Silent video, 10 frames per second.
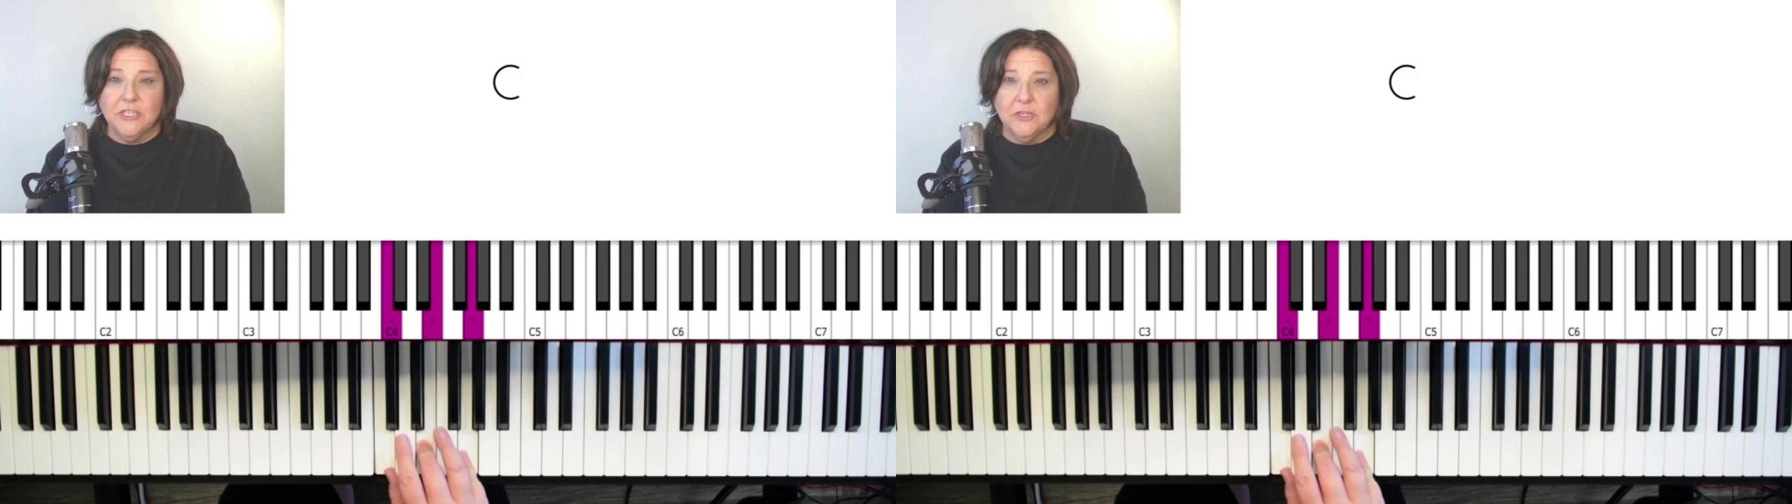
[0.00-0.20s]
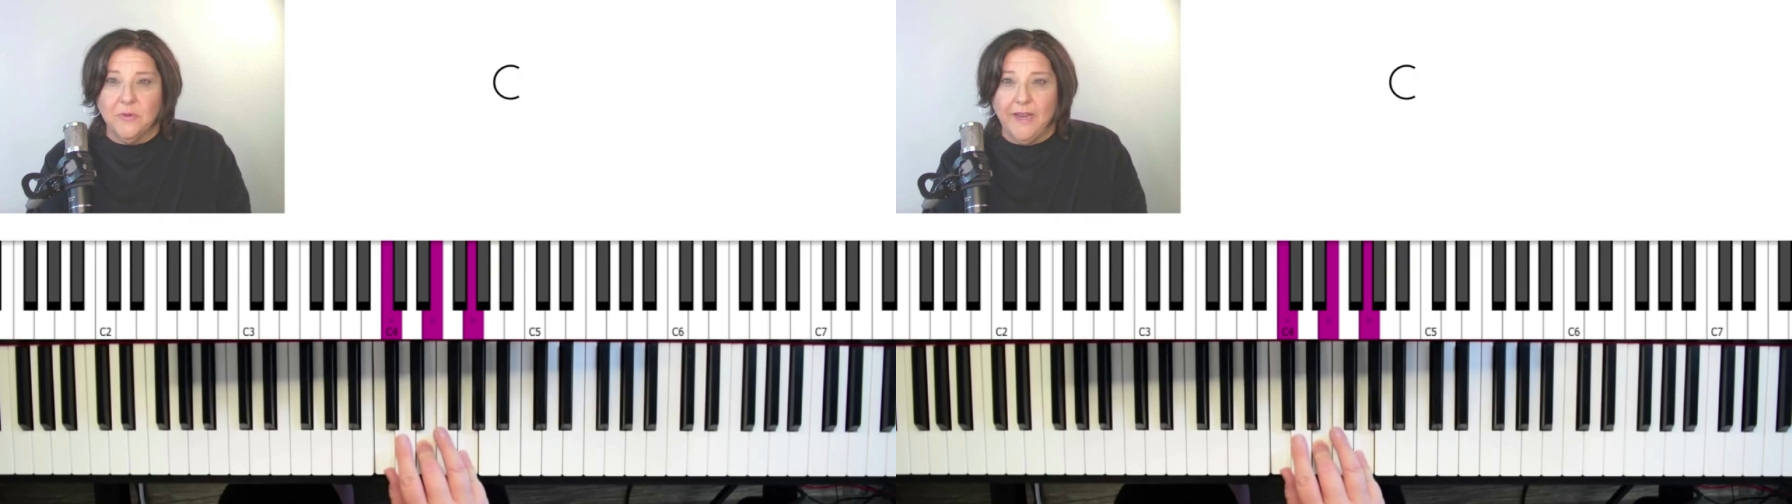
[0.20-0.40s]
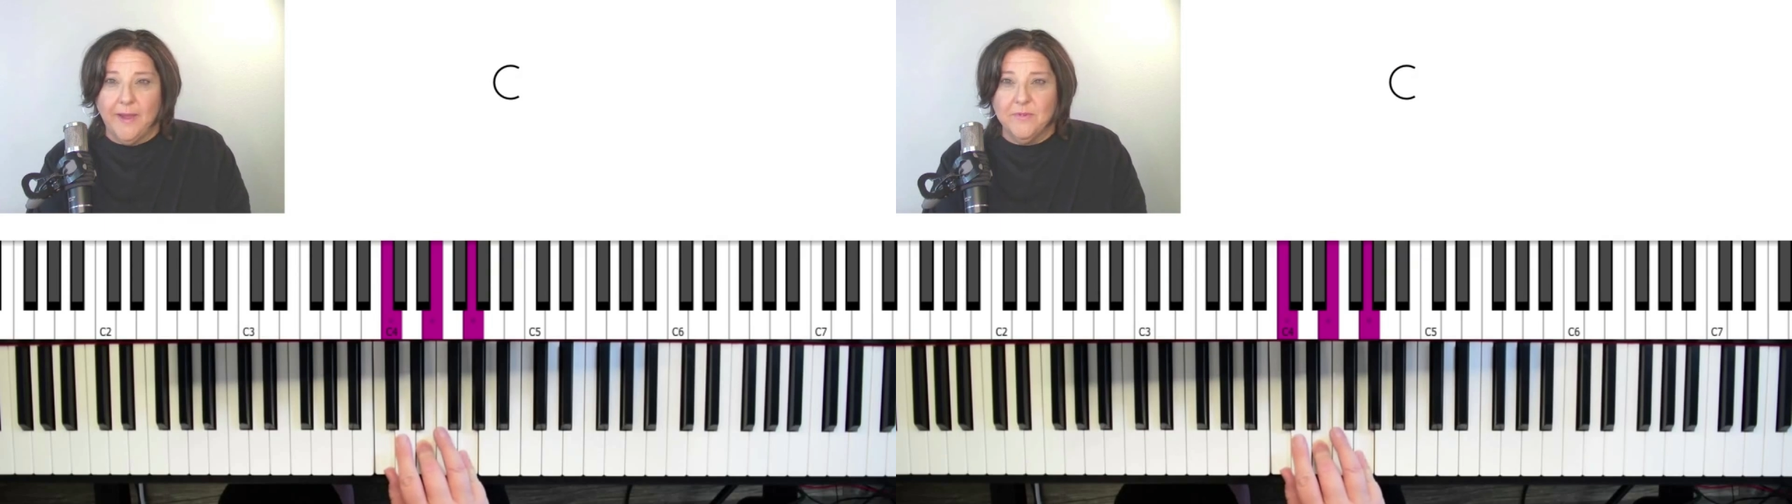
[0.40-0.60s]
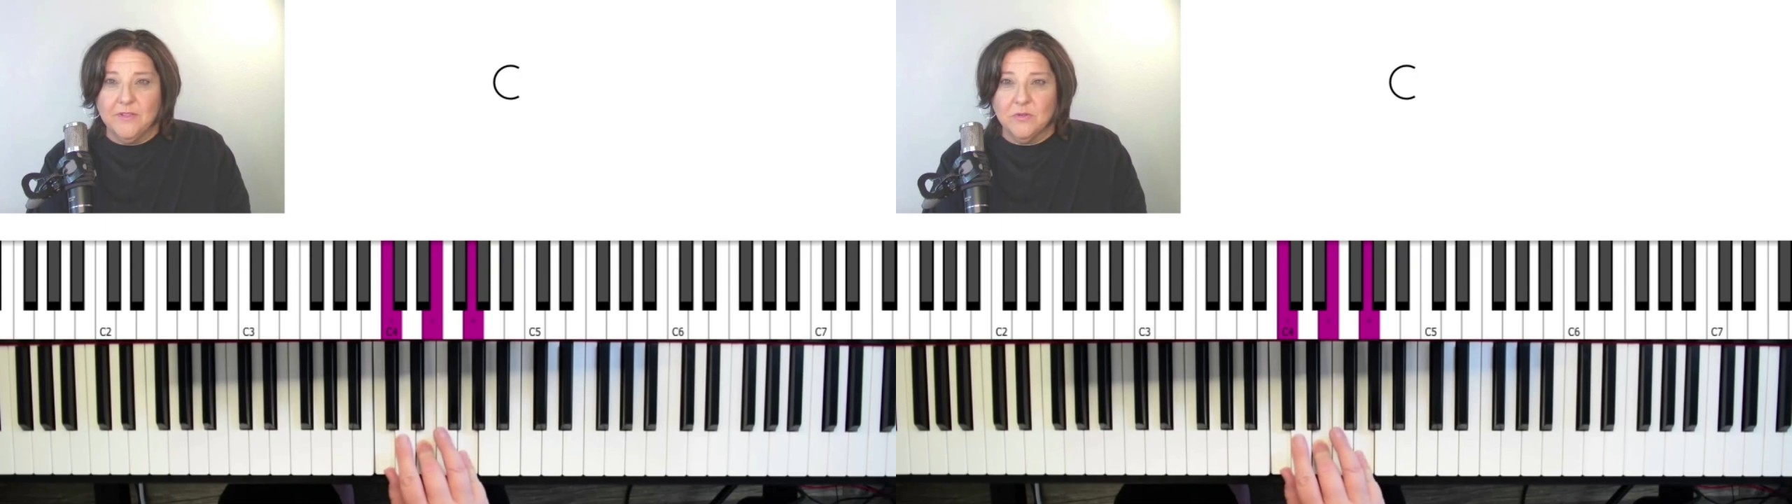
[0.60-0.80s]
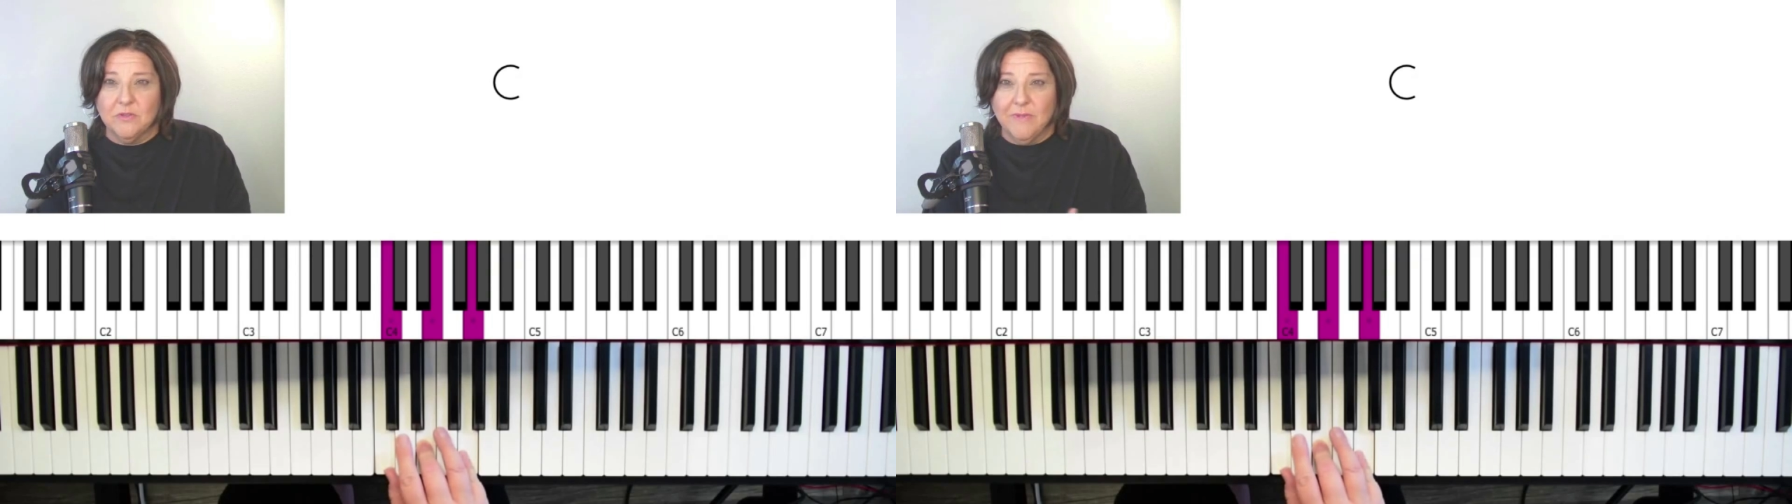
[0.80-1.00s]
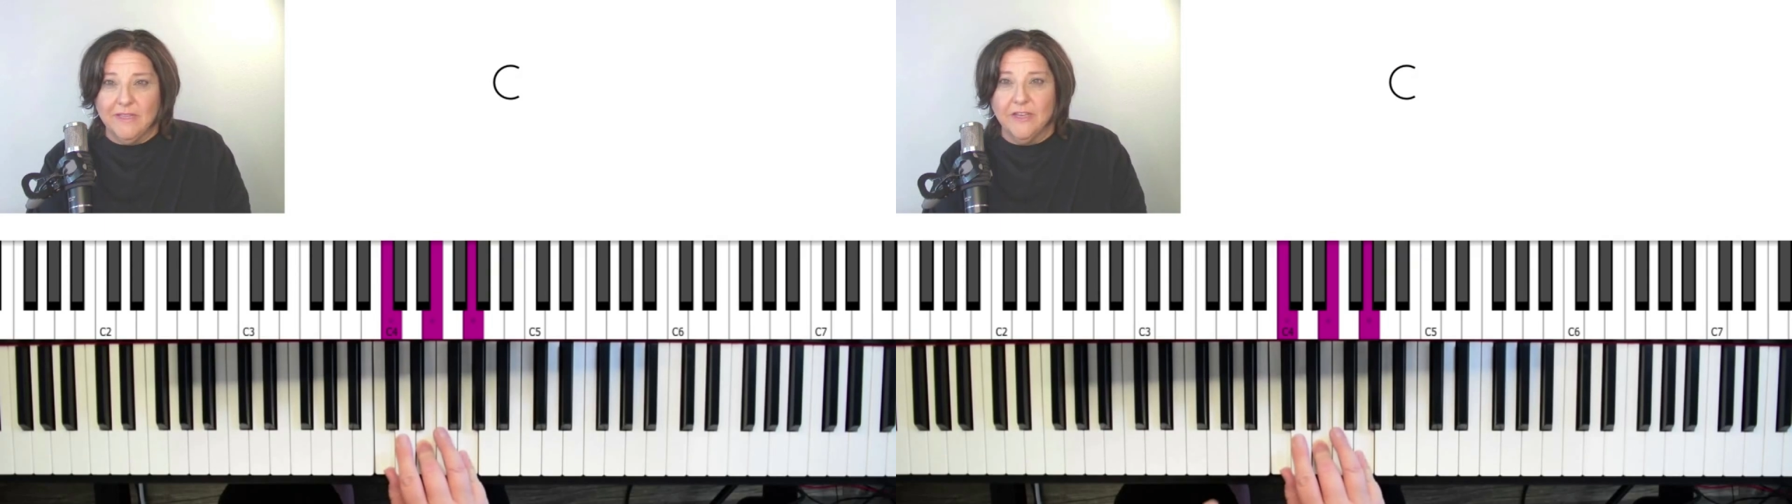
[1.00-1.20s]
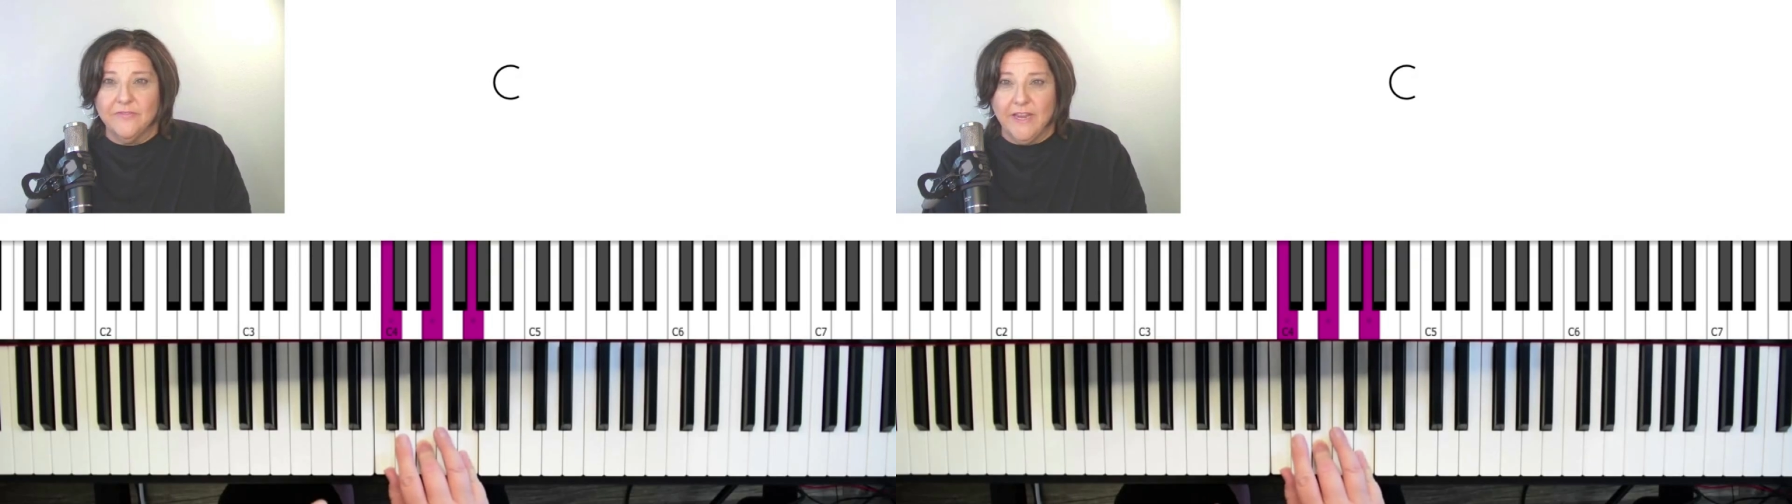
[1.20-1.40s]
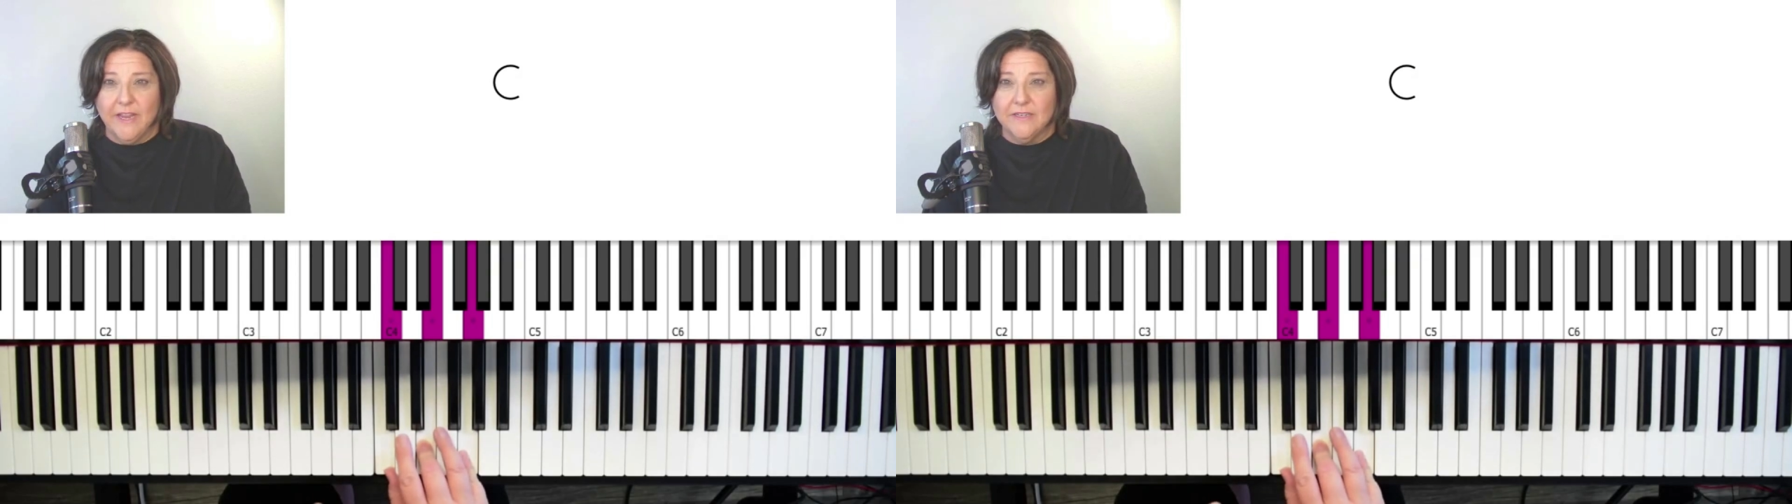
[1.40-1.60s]
to what happens with my
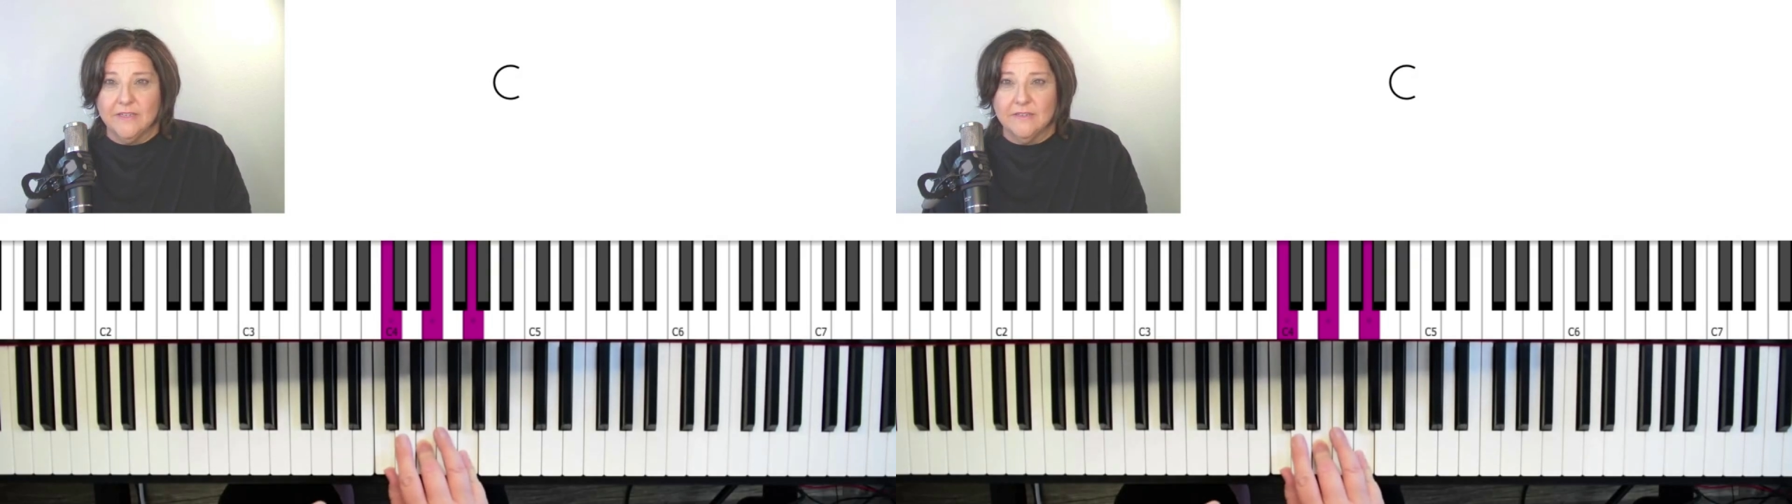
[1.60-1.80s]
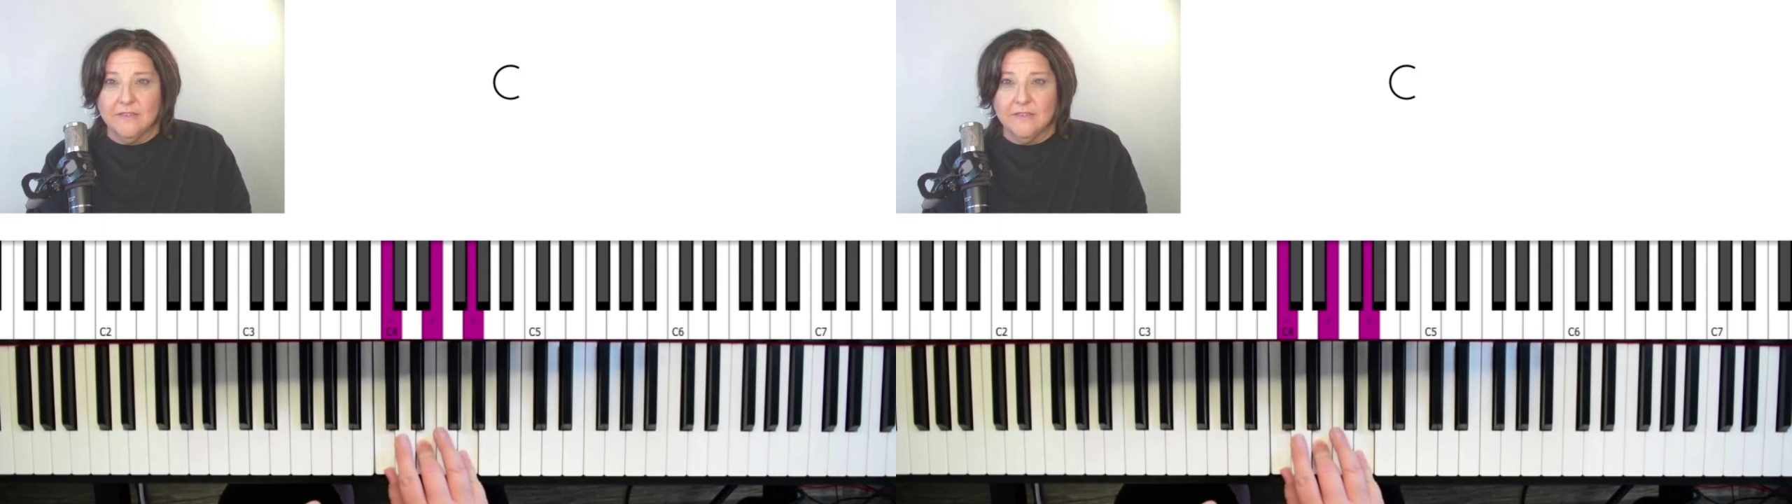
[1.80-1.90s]
left hand